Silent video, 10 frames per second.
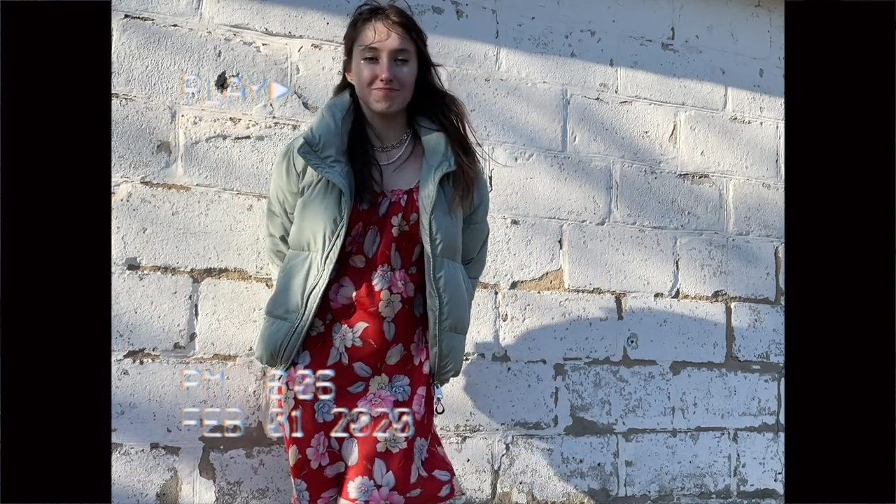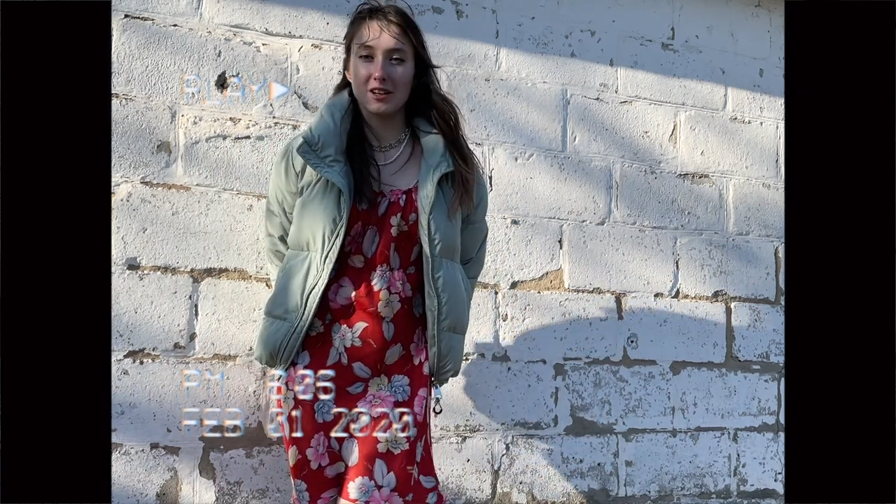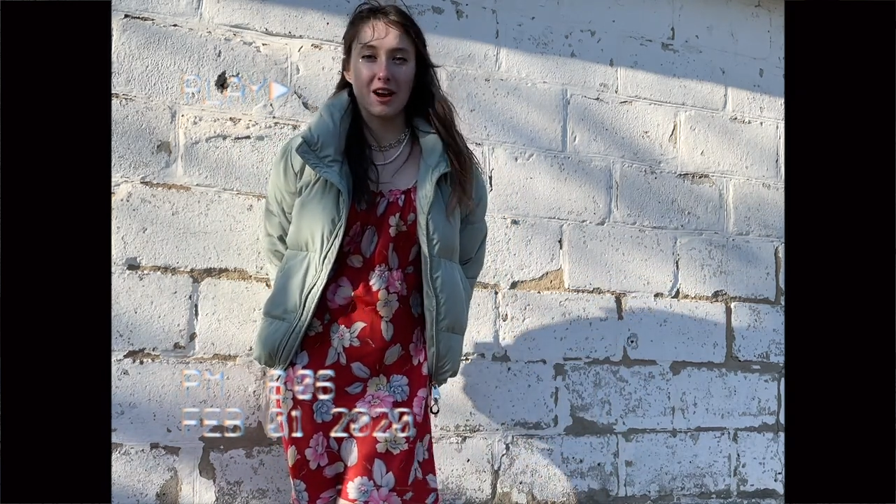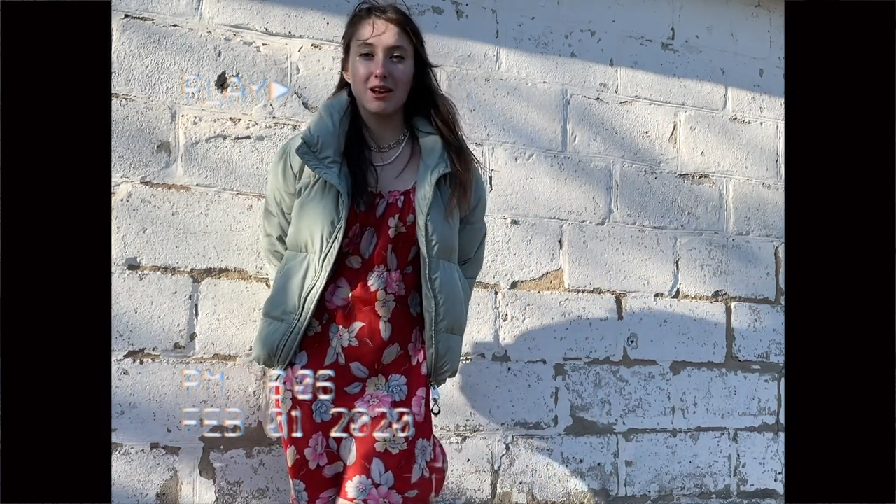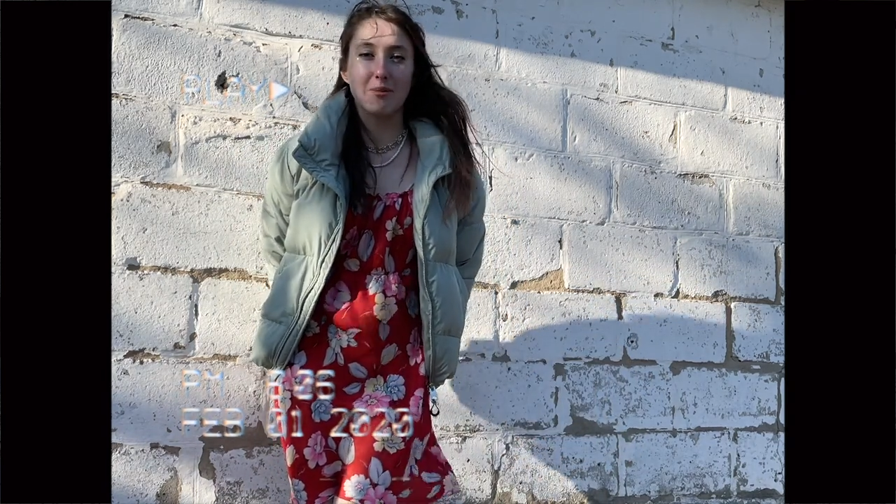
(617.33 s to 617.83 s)

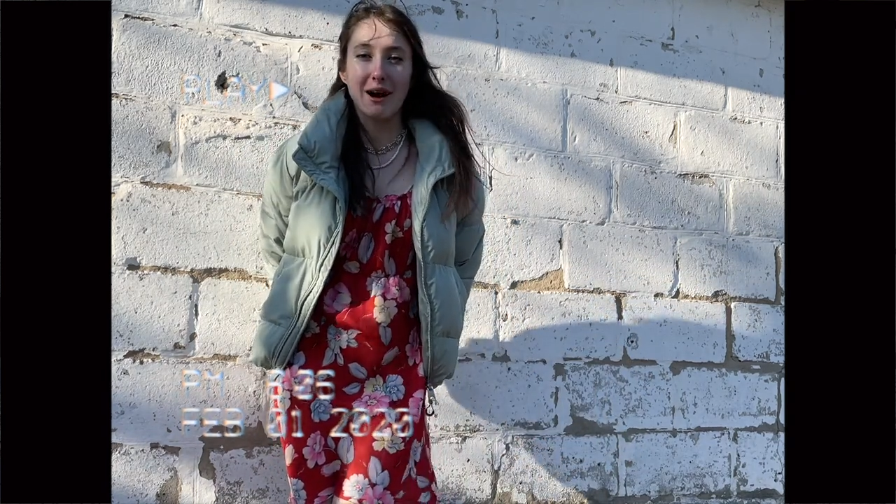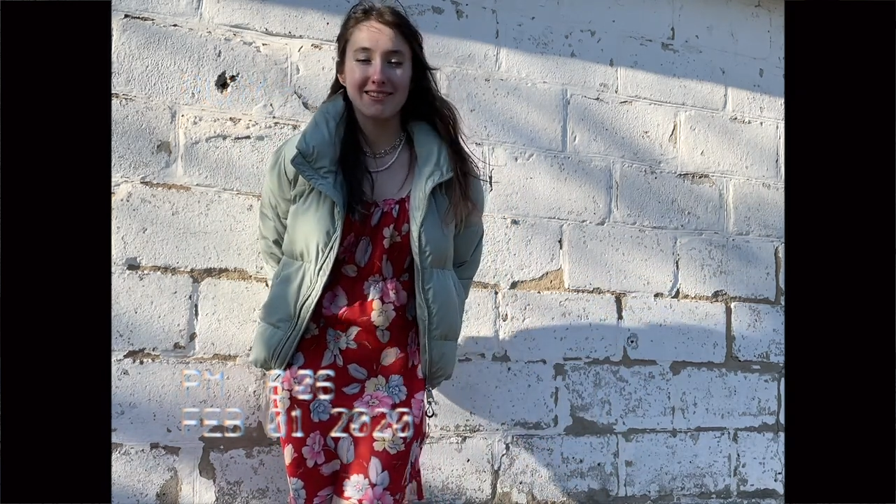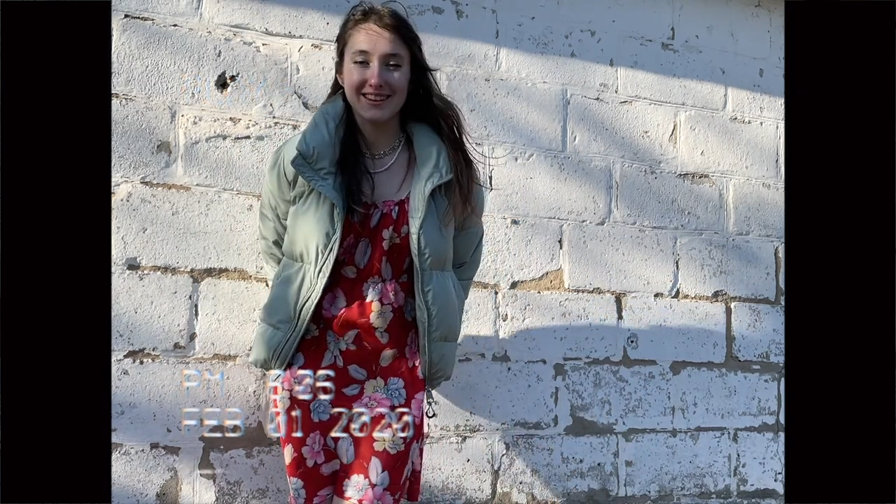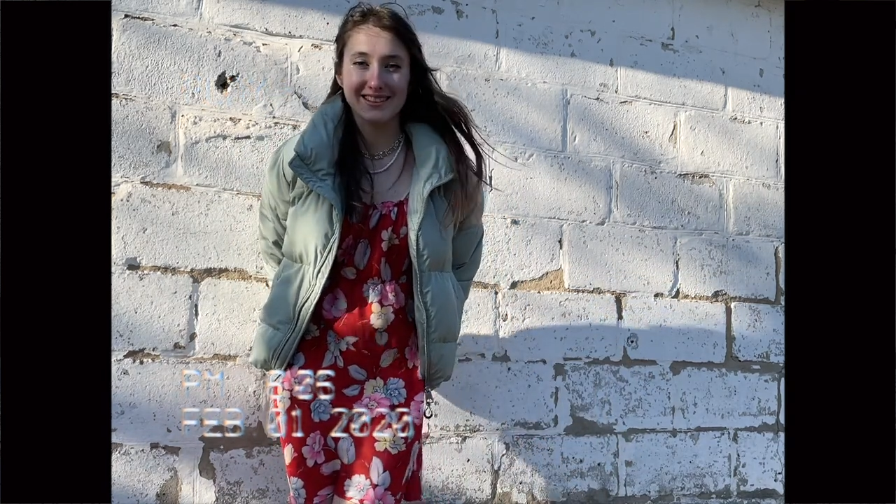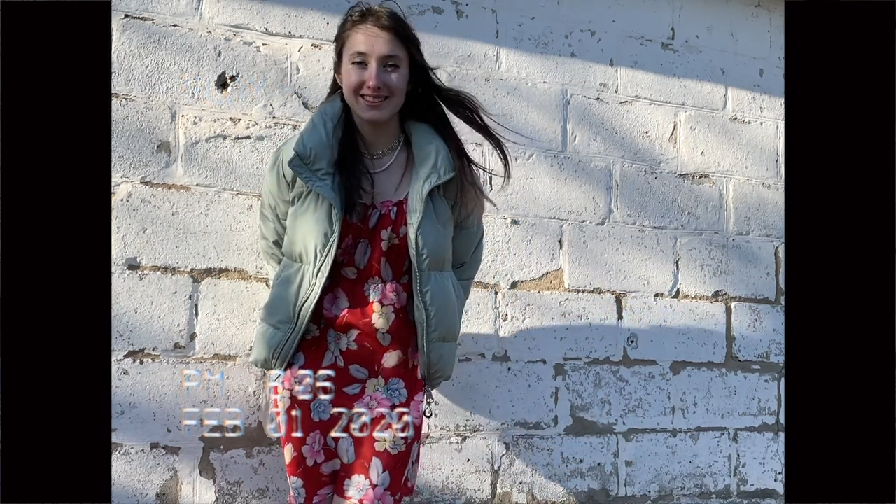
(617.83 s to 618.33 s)

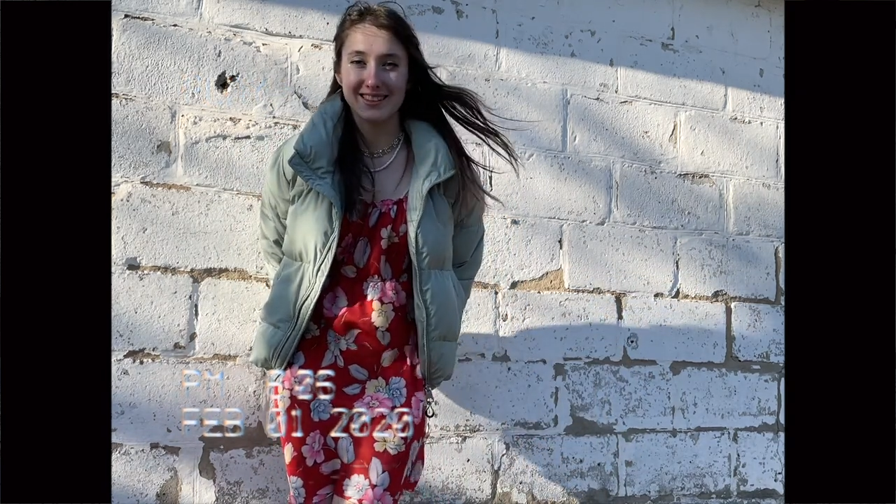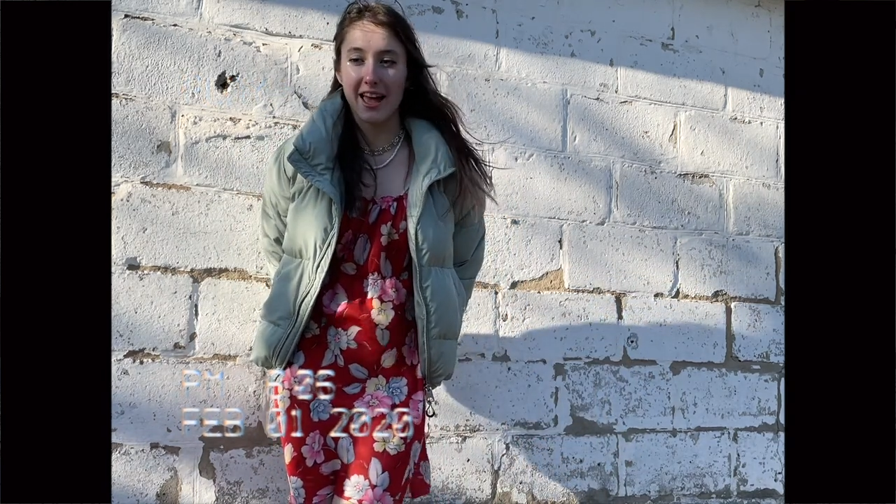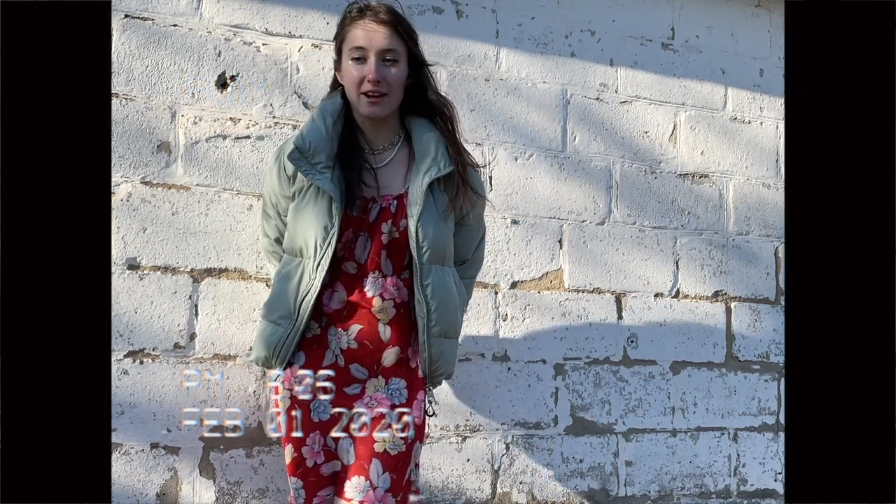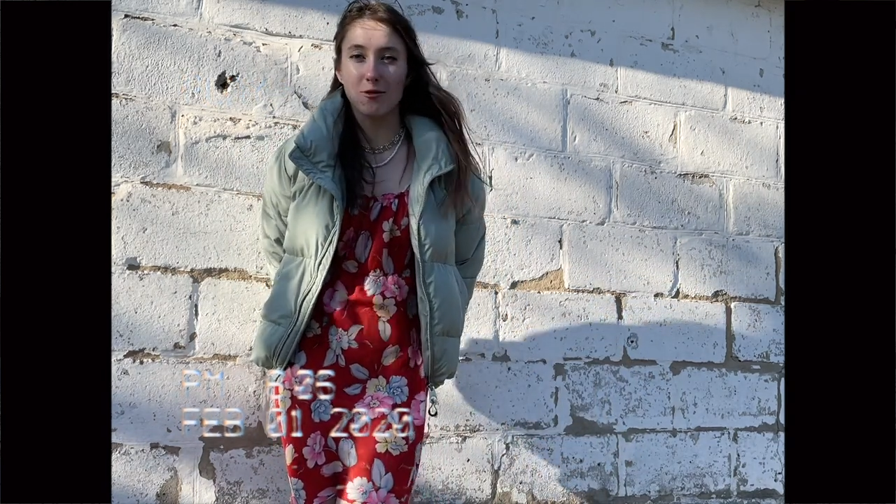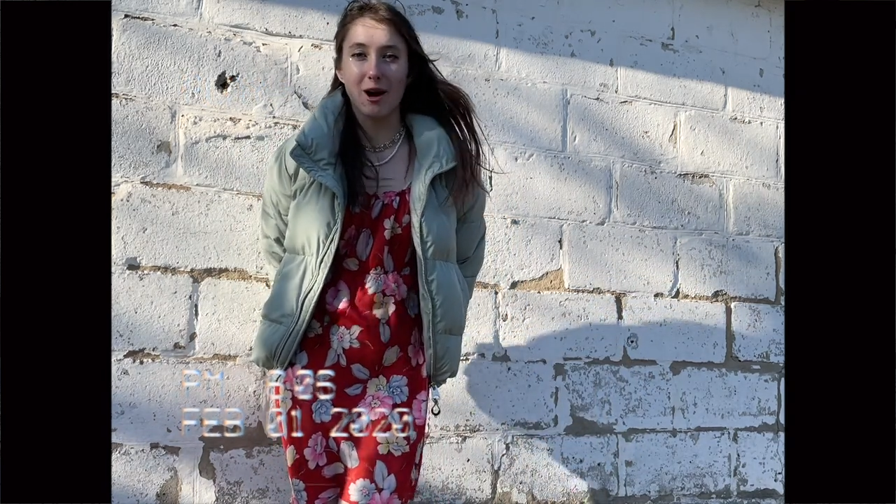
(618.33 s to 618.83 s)
grandparents
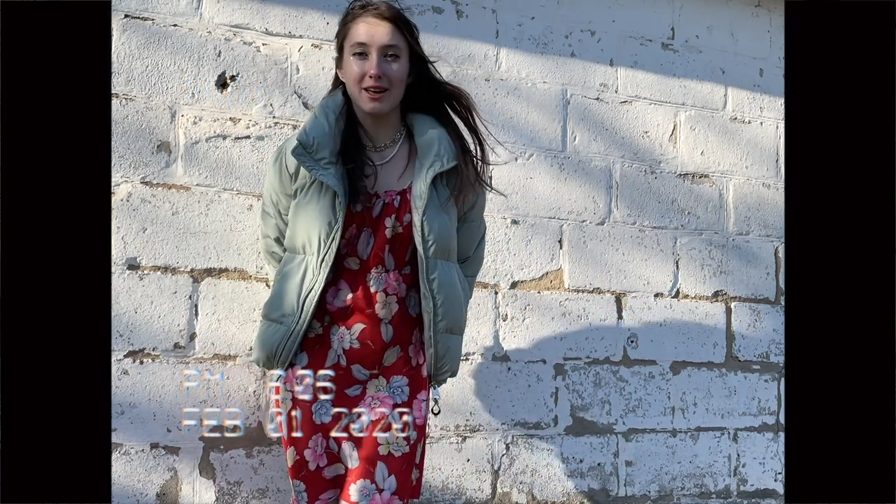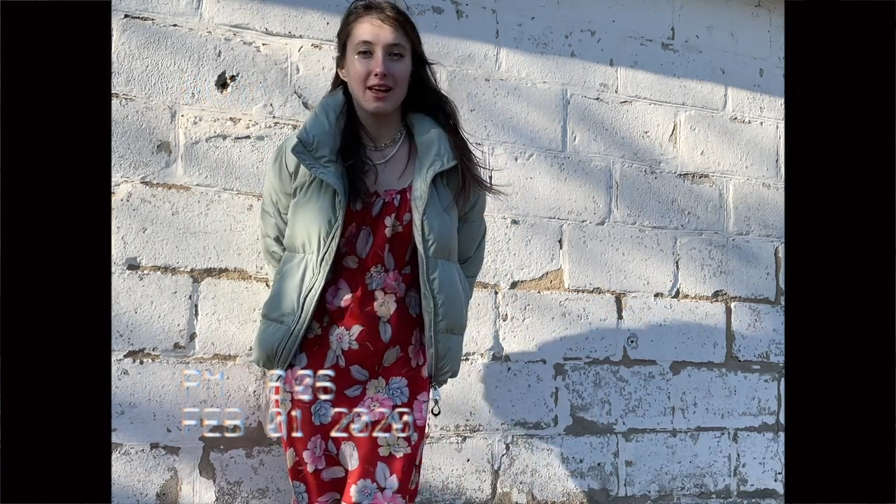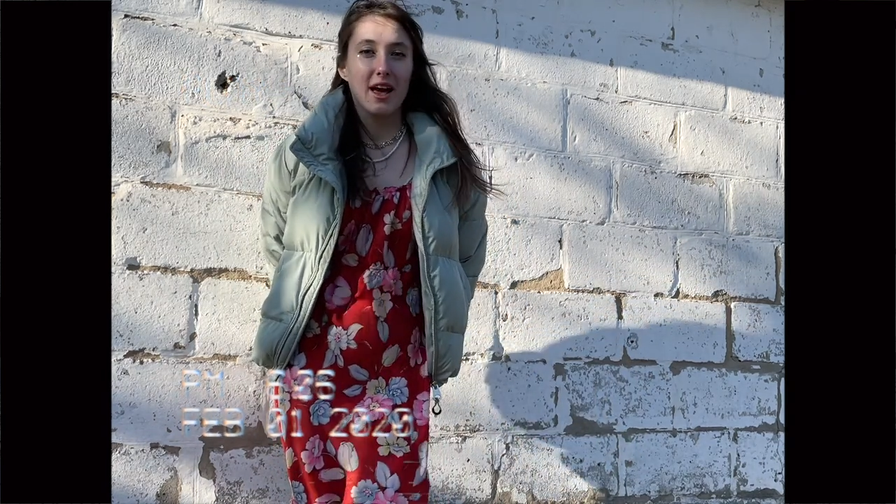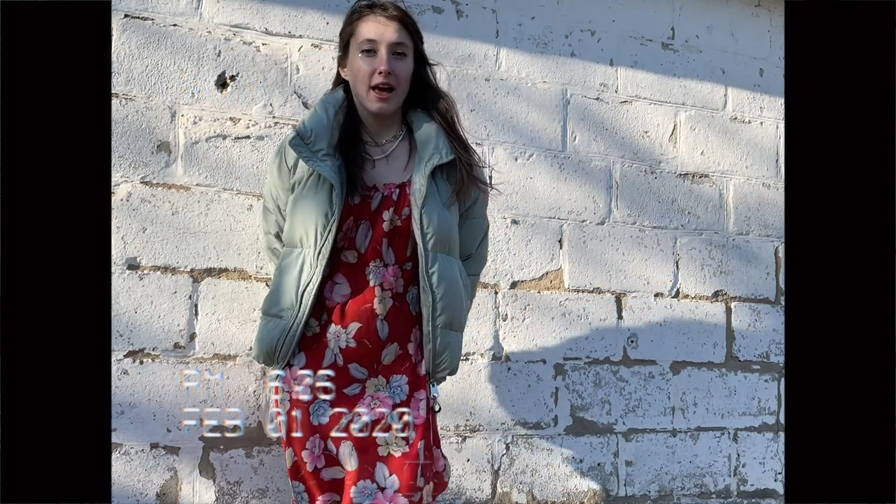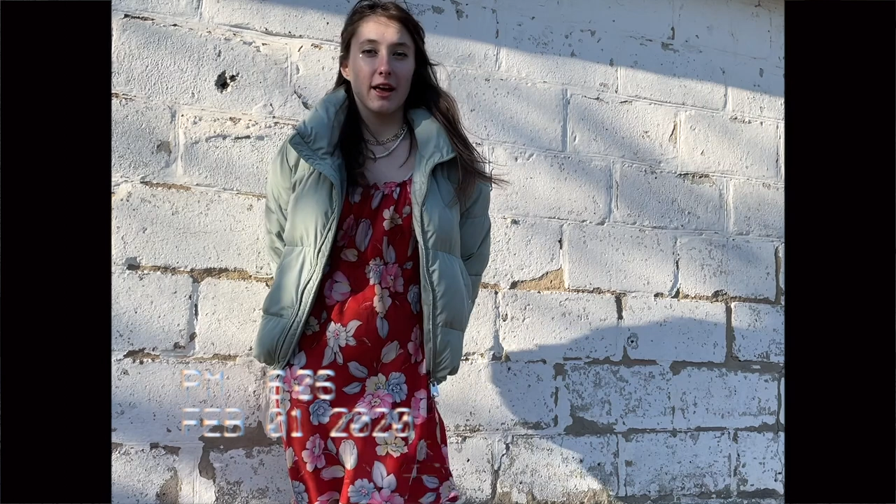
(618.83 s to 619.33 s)
anyone